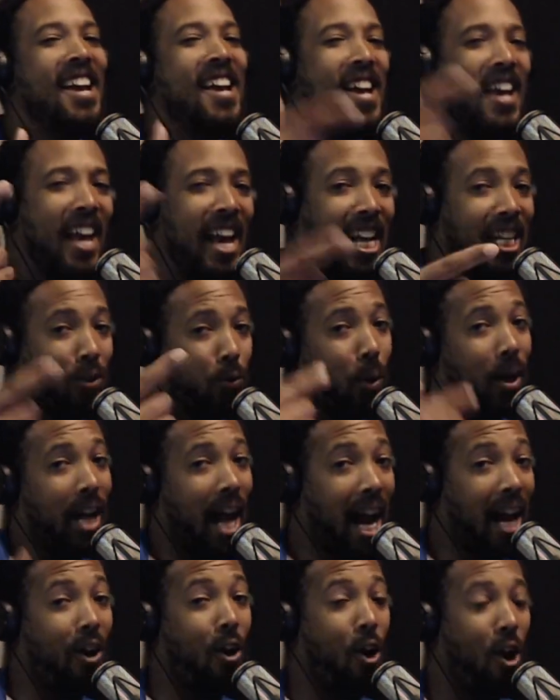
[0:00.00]
is what
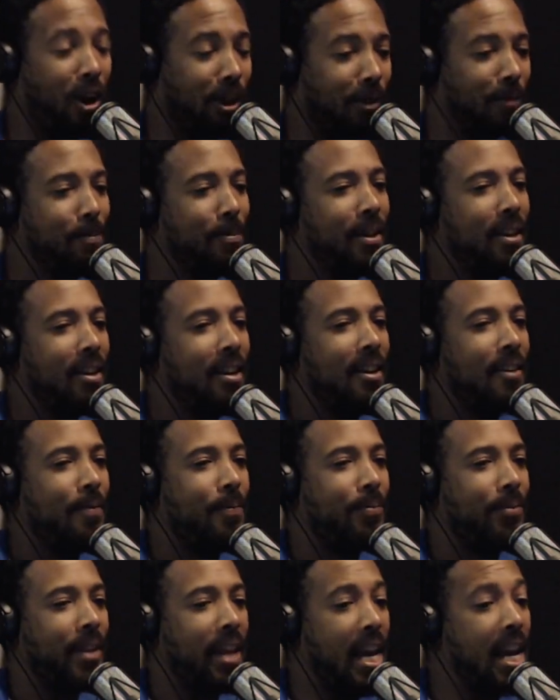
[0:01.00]
I call him.
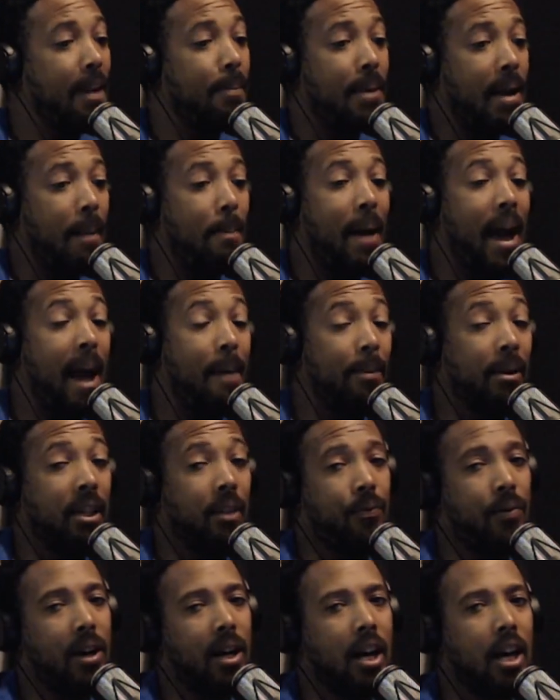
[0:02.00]
He'll be a mad
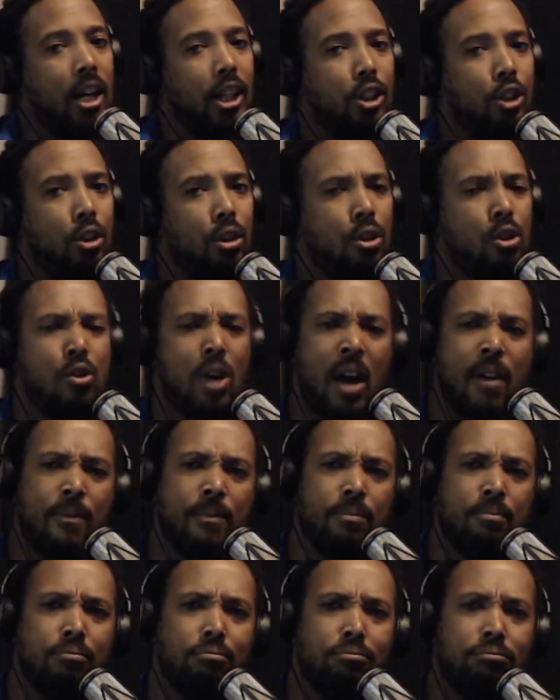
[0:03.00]
motherfucker because
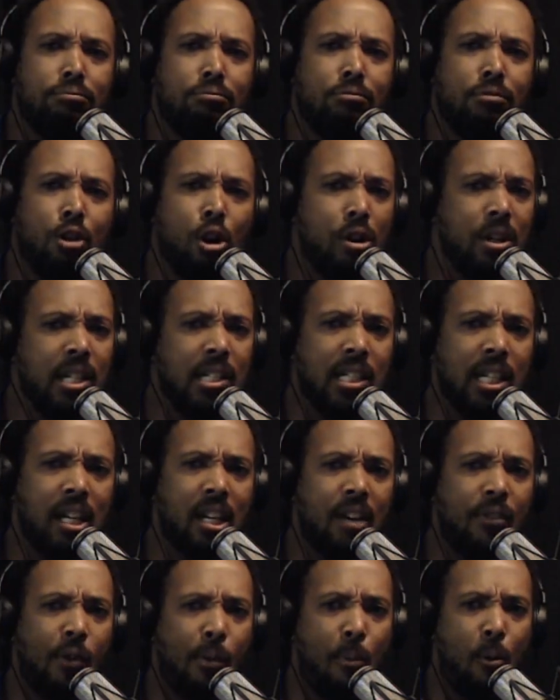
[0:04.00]
you're a
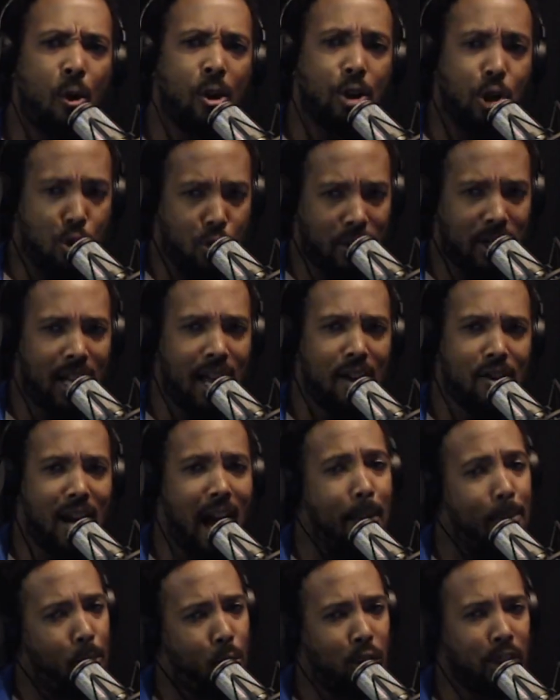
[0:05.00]
descendant of a Moor too, clown. You
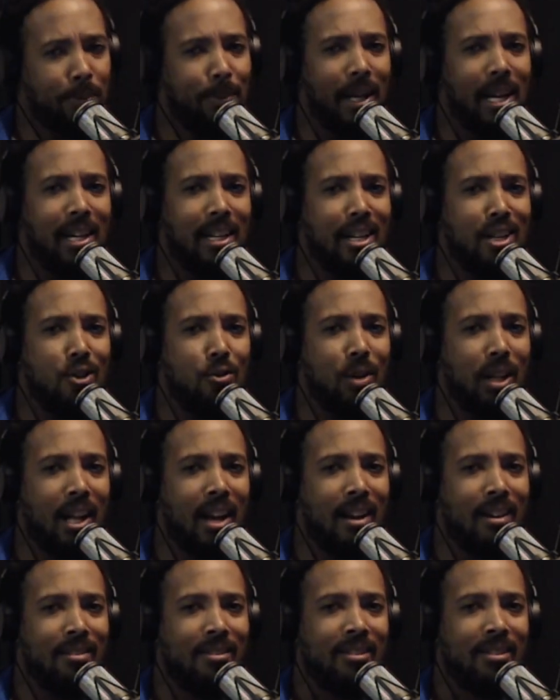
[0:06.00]
got Moorish blood in you,
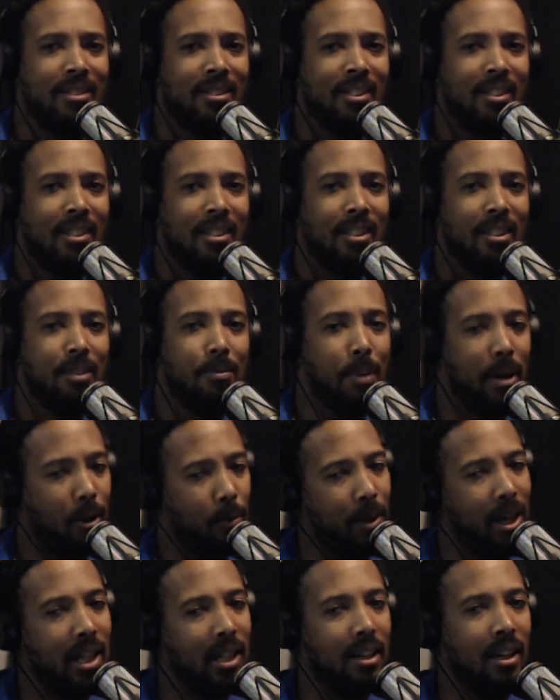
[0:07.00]
clown. You better
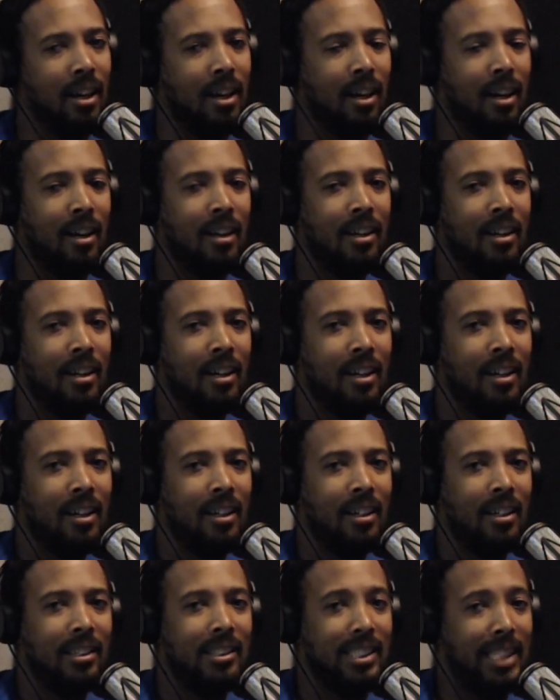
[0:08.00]
read
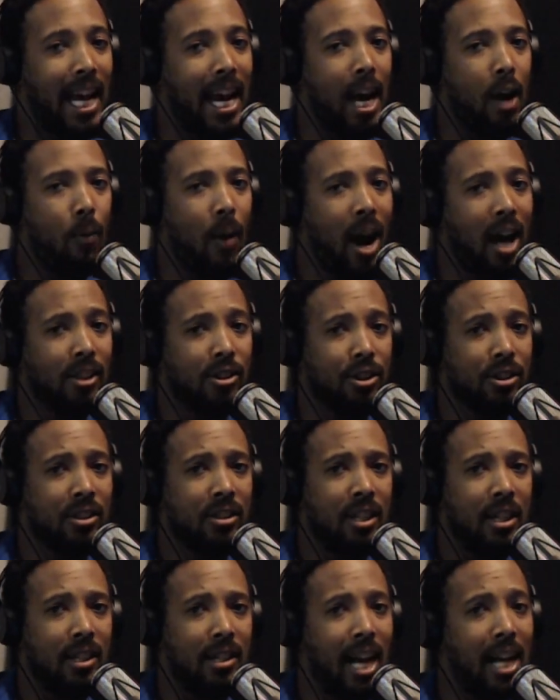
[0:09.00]
J.A.
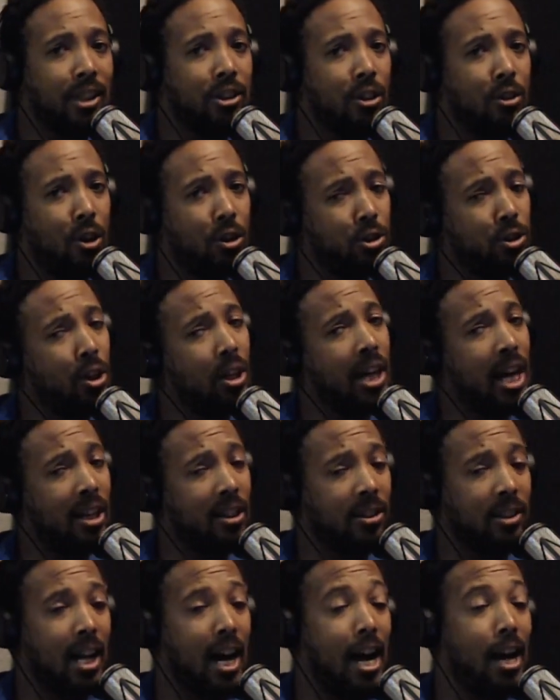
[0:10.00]
Rogers, Nature Knows No
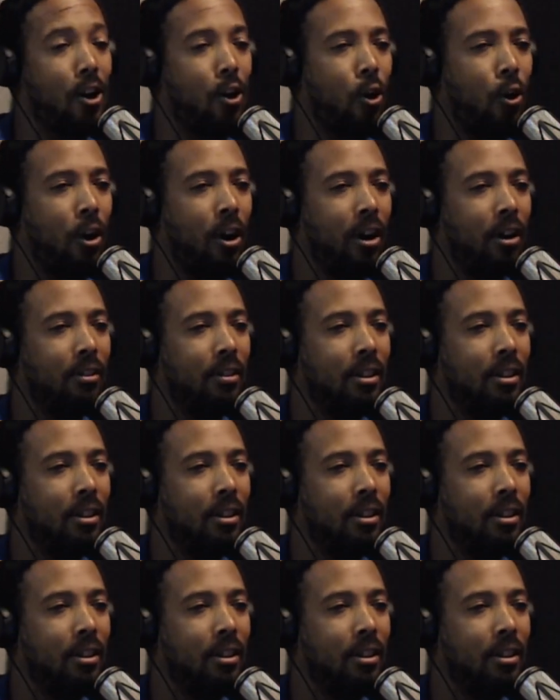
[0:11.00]
Color Line, or